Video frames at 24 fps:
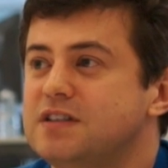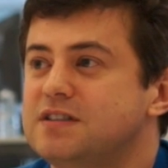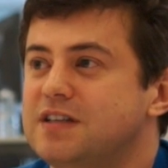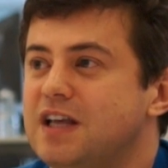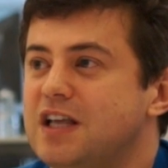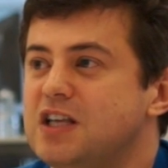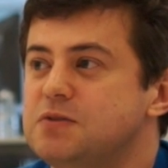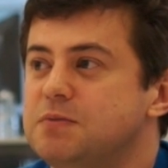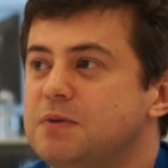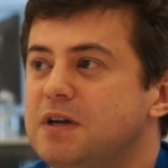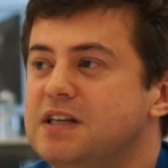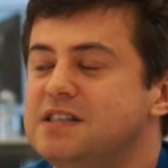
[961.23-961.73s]

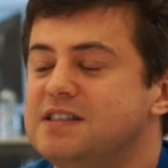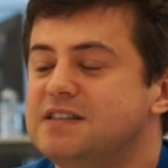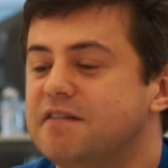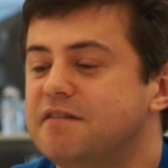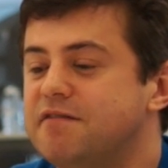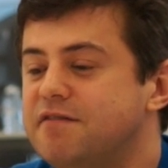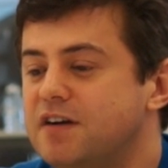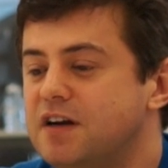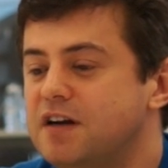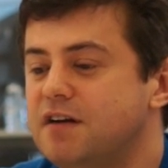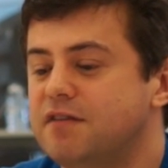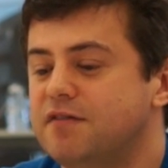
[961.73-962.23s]
salesman is a
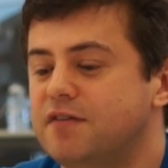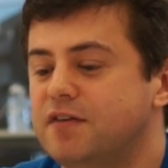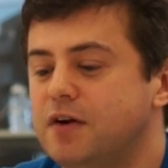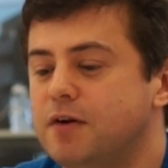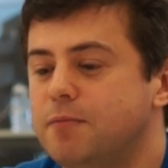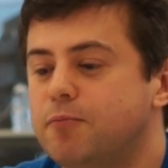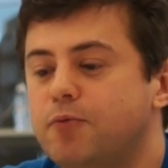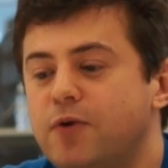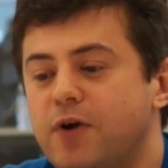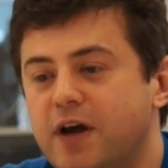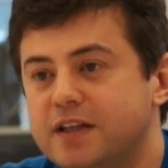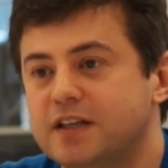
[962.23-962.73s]
very,
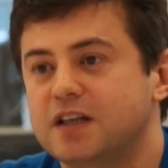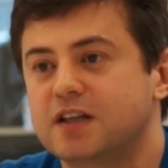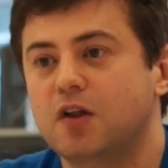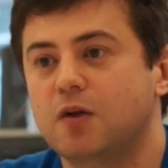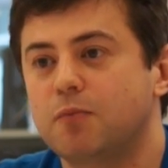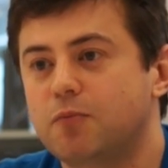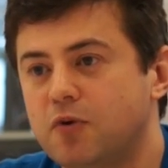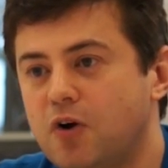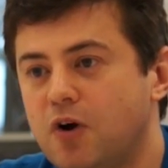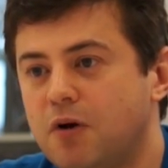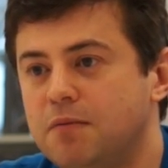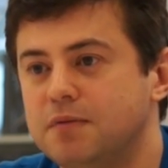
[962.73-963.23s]
very
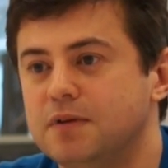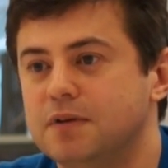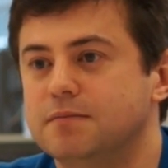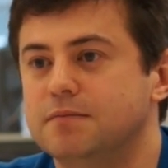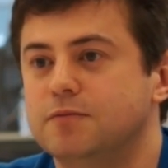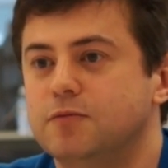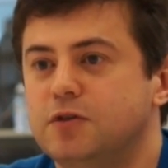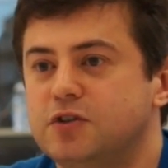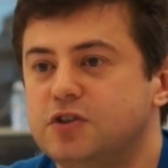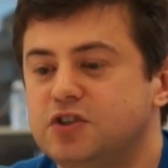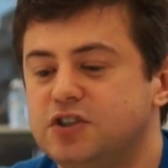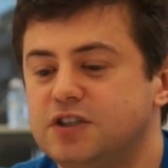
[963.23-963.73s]
practical
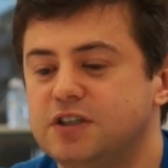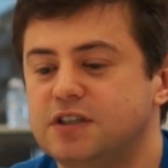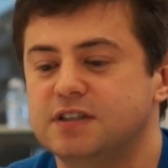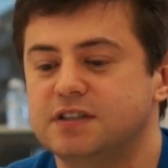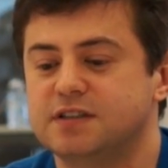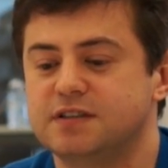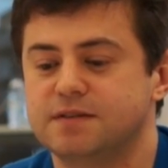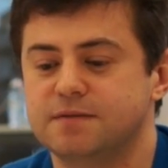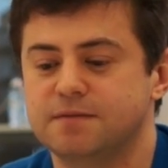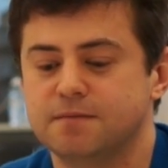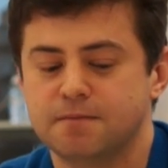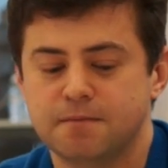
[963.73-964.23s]
problem, which
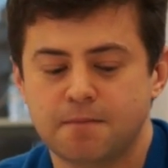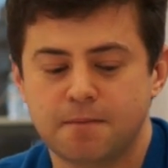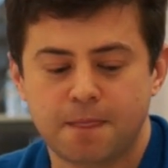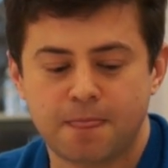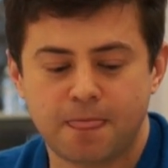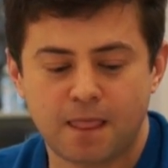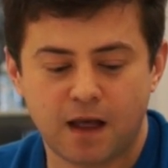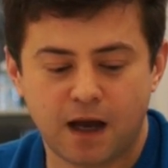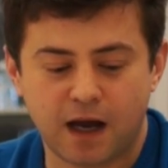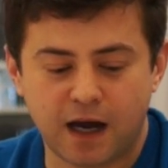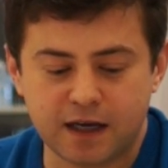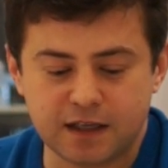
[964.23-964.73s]
is
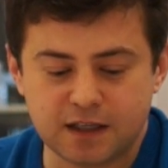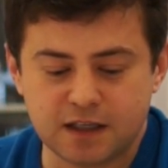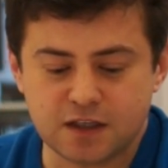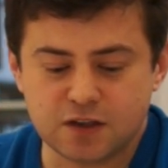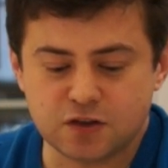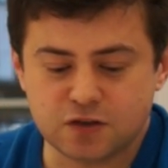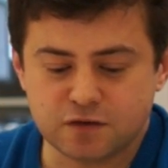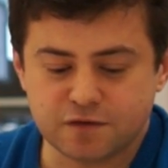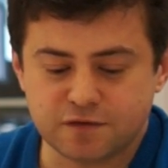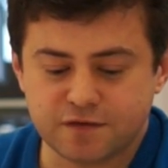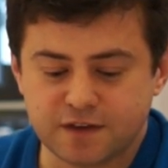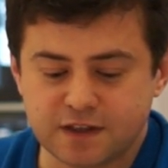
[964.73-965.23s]
I
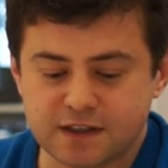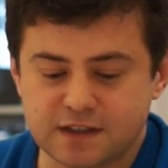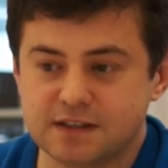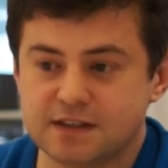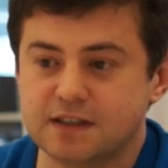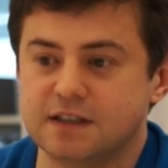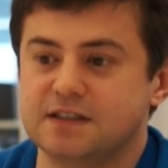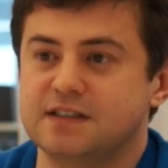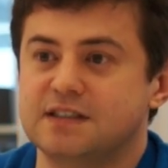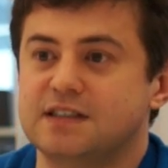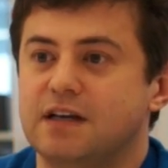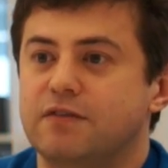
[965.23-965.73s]
need to
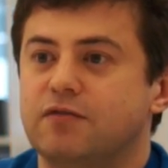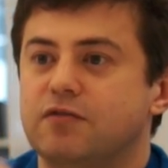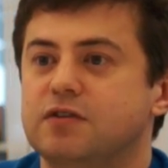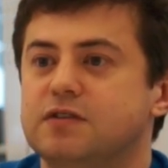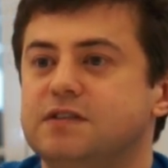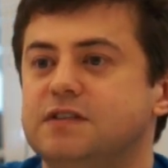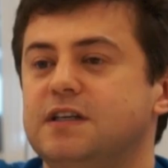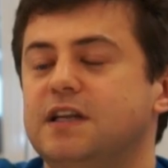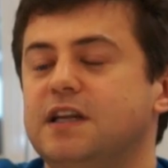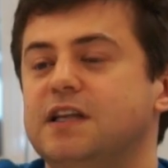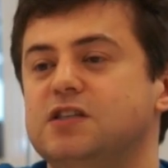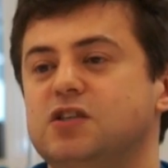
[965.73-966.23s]
visit several
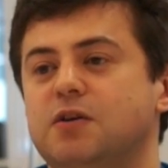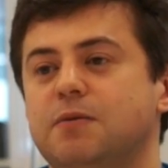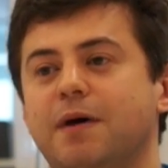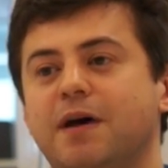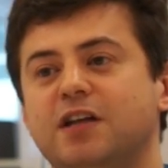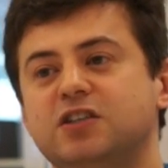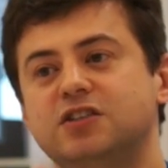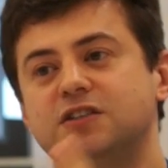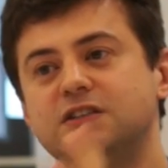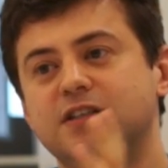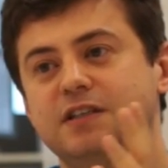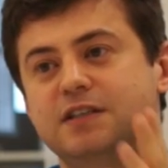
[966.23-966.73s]
cities. So
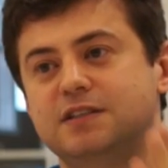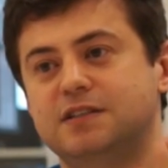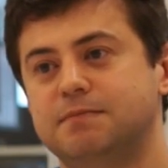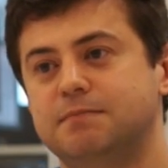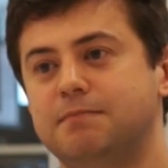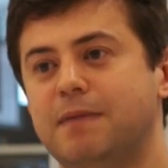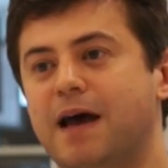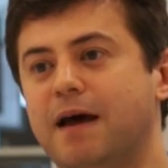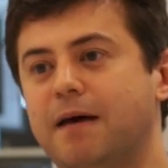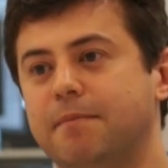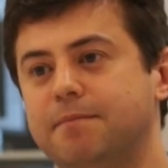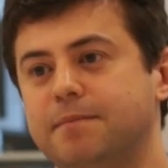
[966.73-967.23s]
imagine this
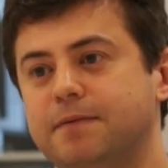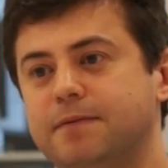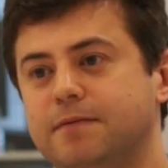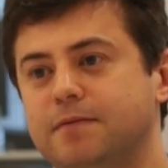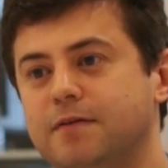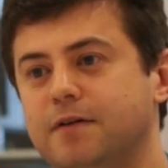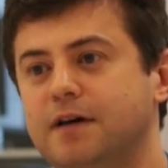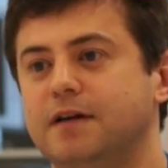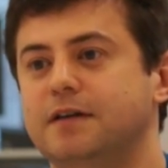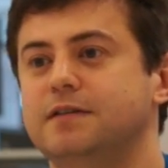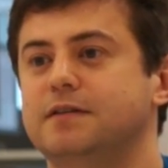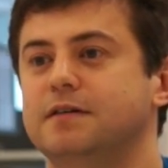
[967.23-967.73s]
map,
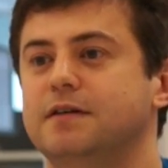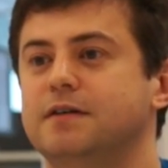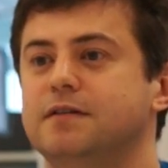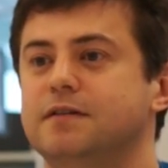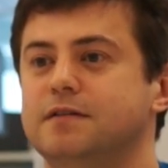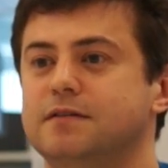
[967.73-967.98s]
right?